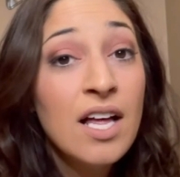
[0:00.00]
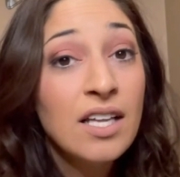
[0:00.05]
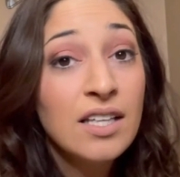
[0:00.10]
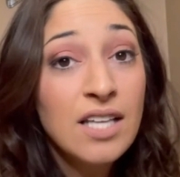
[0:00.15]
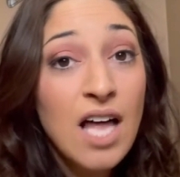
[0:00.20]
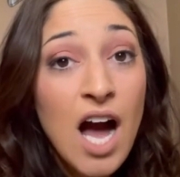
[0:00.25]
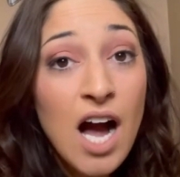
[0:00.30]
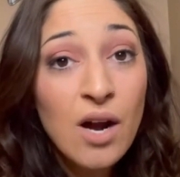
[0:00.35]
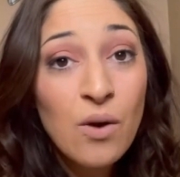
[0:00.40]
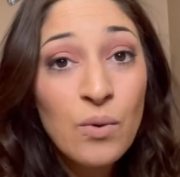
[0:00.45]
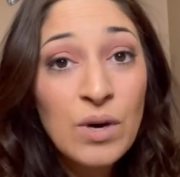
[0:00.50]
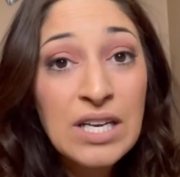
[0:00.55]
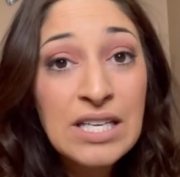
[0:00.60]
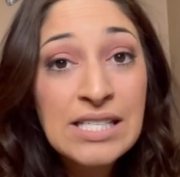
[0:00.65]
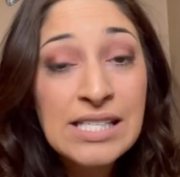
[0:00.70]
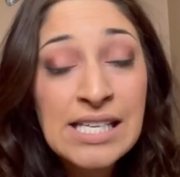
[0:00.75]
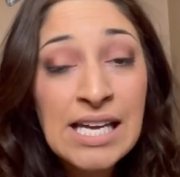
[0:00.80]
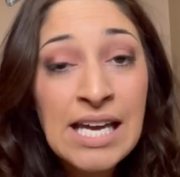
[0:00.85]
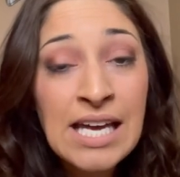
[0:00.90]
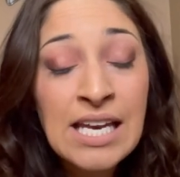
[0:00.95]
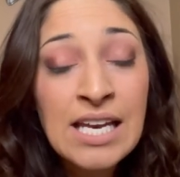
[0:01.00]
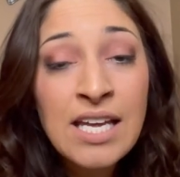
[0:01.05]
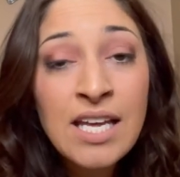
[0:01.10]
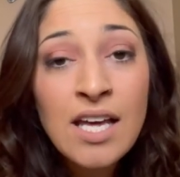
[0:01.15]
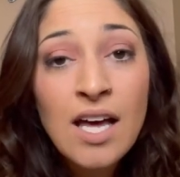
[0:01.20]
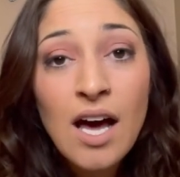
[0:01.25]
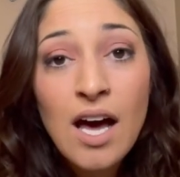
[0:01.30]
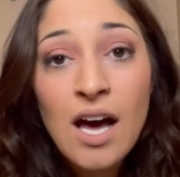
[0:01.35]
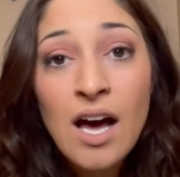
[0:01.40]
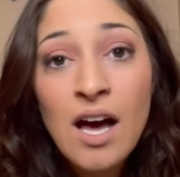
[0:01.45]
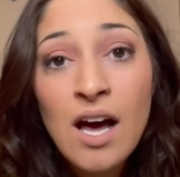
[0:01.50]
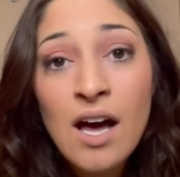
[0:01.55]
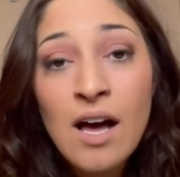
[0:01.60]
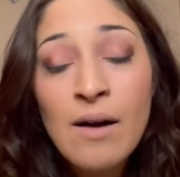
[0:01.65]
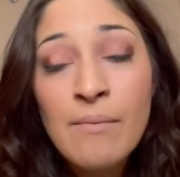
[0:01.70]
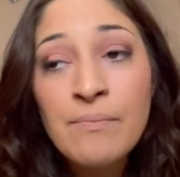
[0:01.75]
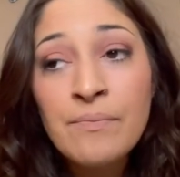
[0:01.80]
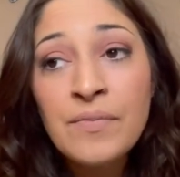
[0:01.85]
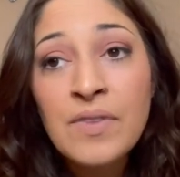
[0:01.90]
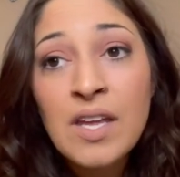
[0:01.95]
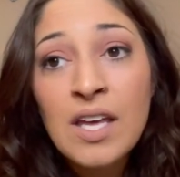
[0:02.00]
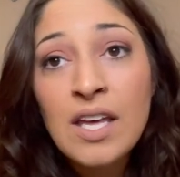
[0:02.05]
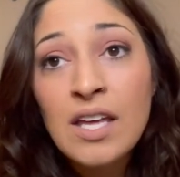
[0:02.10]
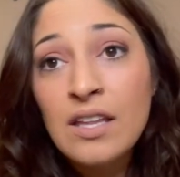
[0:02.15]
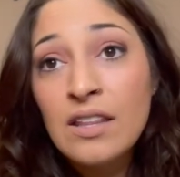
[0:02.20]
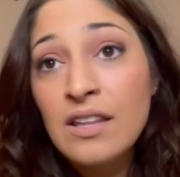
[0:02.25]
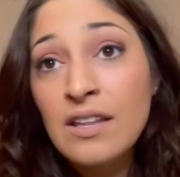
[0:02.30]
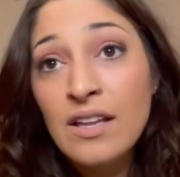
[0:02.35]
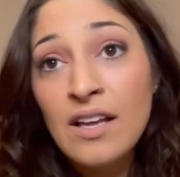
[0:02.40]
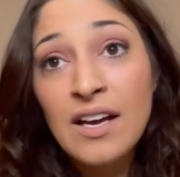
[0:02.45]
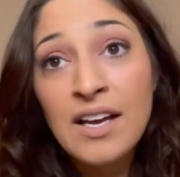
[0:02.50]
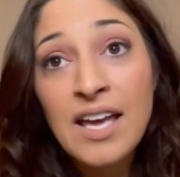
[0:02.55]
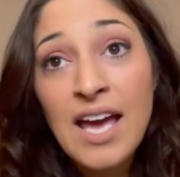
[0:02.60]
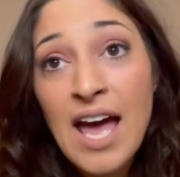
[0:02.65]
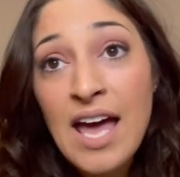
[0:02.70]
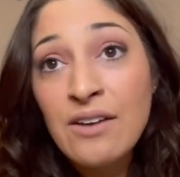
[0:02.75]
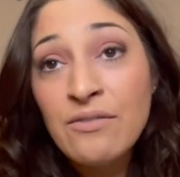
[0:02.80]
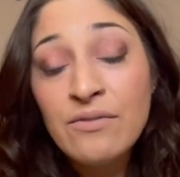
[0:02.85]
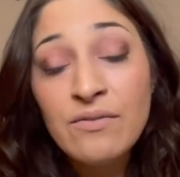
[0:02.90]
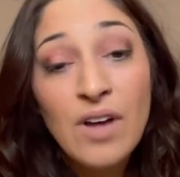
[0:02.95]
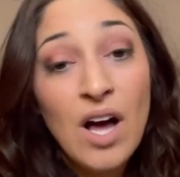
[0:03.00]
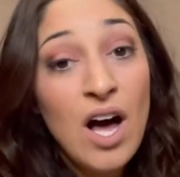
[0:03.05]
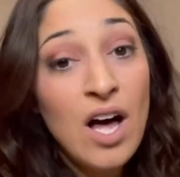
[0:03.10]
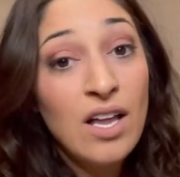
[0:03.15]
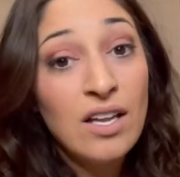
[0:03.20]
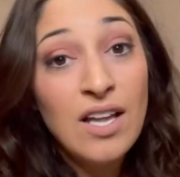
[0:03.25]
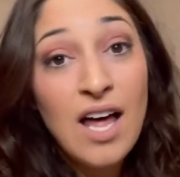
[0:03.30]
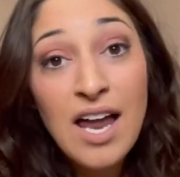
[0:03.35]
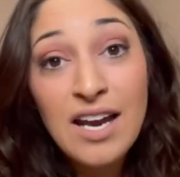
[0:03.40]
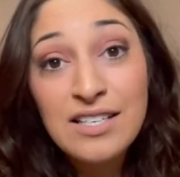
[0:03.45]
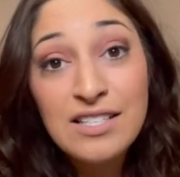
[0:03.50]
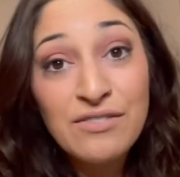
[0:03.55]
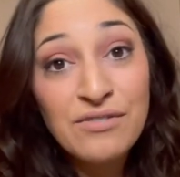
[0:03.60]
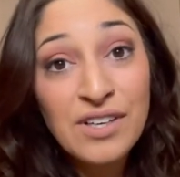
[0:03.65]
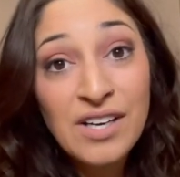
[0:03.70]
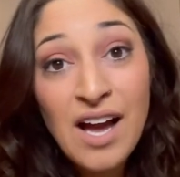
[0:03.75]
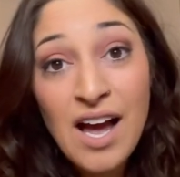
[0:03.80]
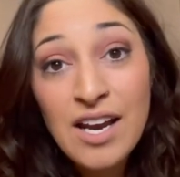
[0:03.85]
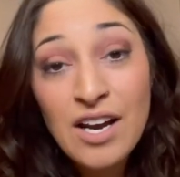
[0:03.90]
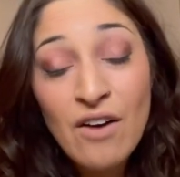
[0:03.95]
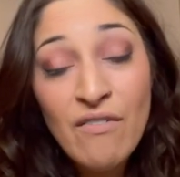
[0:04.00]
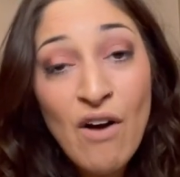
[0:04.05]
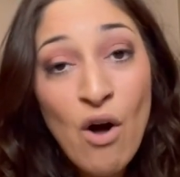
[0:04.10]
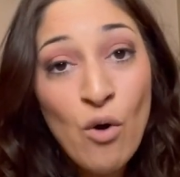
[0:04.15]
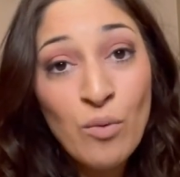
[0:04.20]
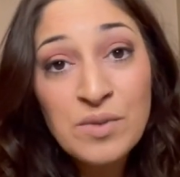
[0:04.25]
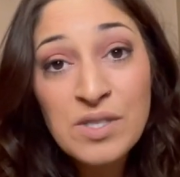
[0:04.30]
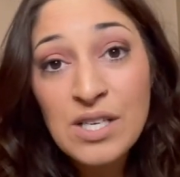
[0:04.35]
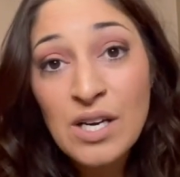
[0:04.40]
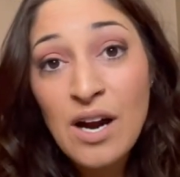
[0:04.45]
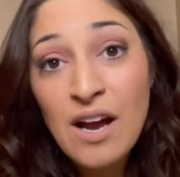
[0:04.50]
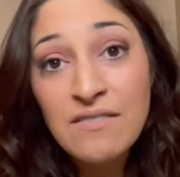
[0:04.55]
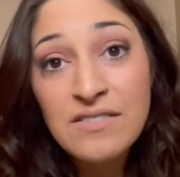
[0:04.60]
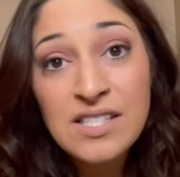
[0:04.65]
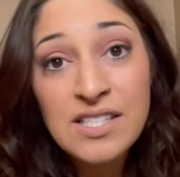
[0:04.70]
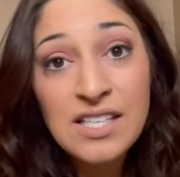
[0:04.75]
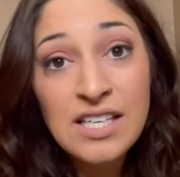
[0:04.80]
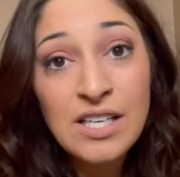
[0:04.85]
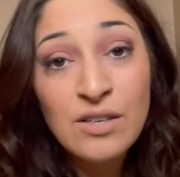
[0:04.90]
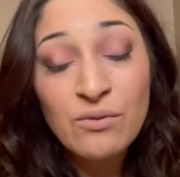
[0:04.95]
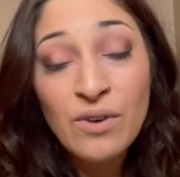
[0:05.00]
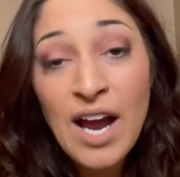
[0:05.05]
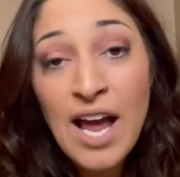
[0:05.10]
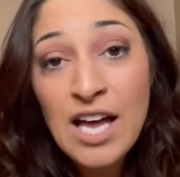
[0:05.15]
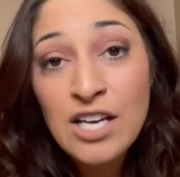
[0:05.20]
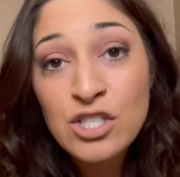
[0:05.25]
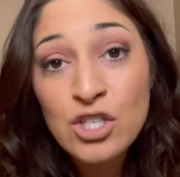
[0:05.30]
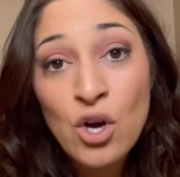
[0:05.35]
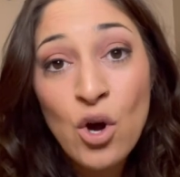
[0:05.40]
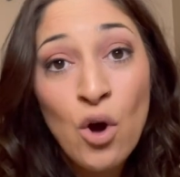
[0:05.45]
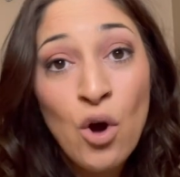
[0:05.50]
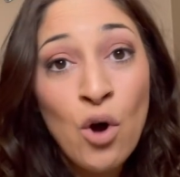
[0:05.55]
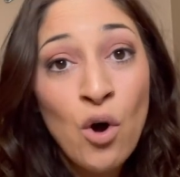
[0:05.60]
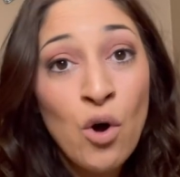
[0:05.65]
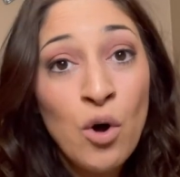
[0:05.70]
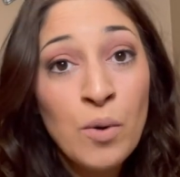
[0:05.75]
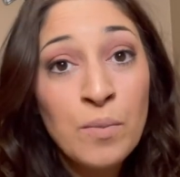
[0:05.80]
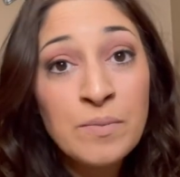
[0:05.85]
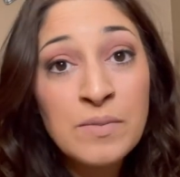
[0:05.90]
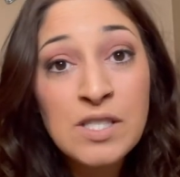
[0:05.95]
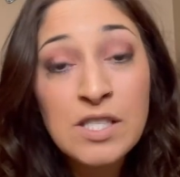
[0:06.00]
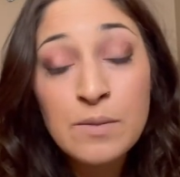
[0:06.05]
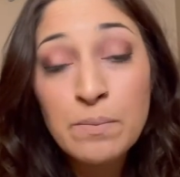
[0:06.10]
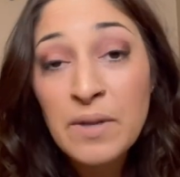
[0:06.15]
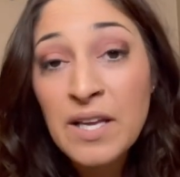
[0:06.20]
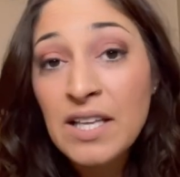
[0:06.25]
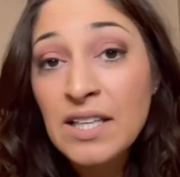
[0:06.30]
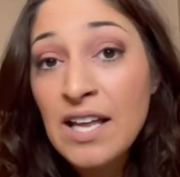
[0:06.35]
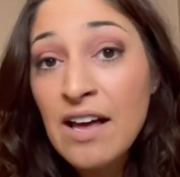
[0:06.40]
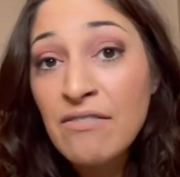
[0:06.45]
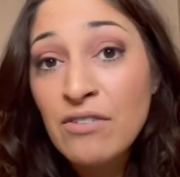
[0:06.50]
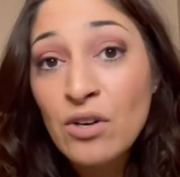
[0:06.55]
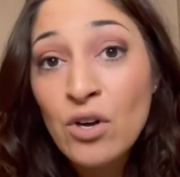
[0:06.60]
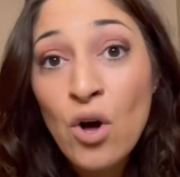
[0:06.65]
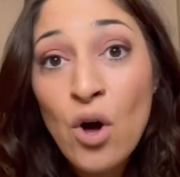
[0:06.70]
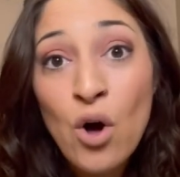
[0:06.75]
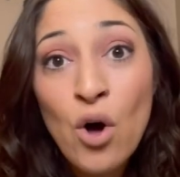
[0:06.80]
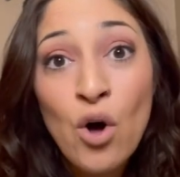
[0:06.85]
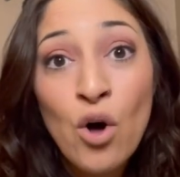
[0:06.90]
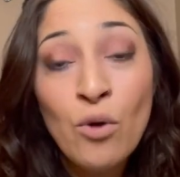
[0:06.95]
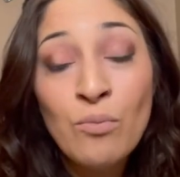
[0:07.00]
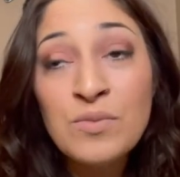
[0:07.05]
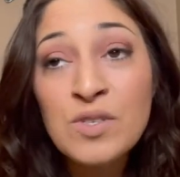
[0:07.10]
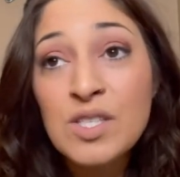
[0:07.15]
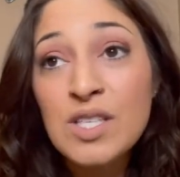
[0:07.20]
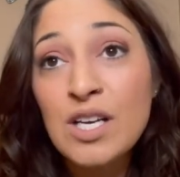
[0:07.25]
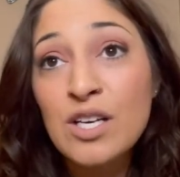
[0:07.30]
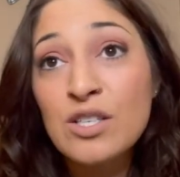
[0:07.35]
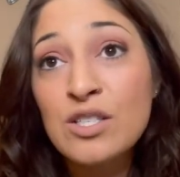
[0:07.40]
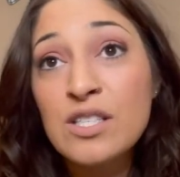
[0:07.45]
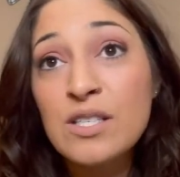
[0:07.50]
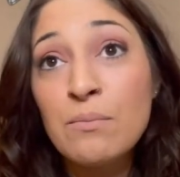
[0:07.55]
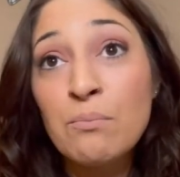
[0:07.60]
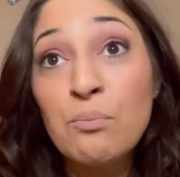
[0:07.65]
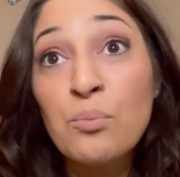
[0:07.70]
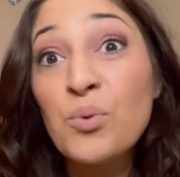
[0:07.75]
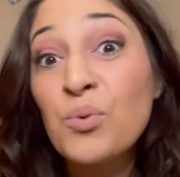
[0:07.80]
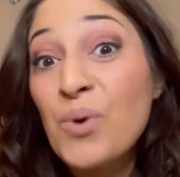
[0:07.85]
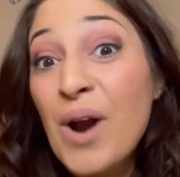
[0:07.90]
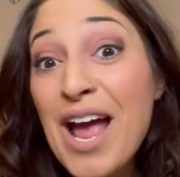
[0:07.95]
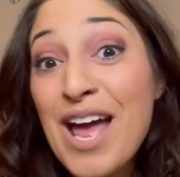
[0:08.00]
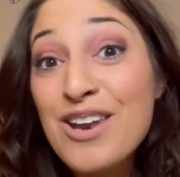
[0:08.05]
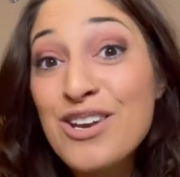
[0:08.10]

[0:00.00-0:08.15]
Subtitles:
Lockwood is it. Again, a lot of different kind of homes here. I've seen ranch homes, split level homes. There's some brand